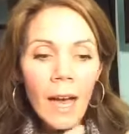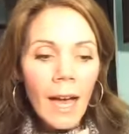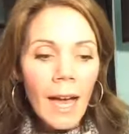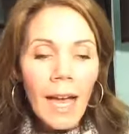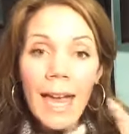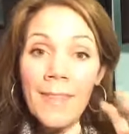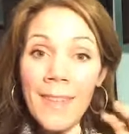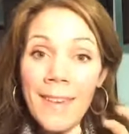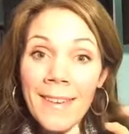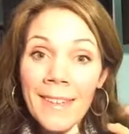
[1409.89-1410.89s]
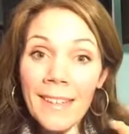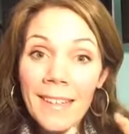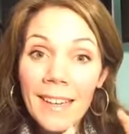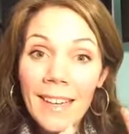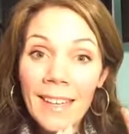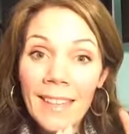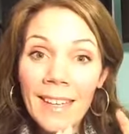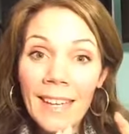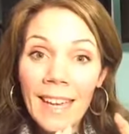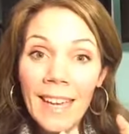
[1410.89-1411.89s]
and
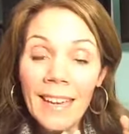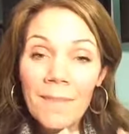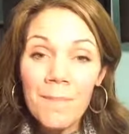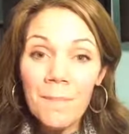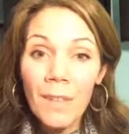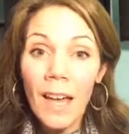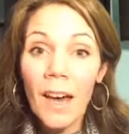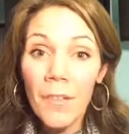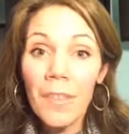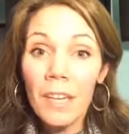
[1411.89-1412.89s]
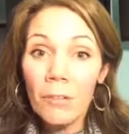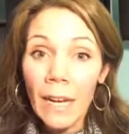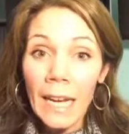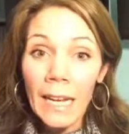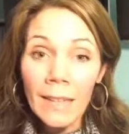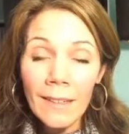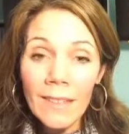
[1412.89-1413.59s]
then a healthy grain.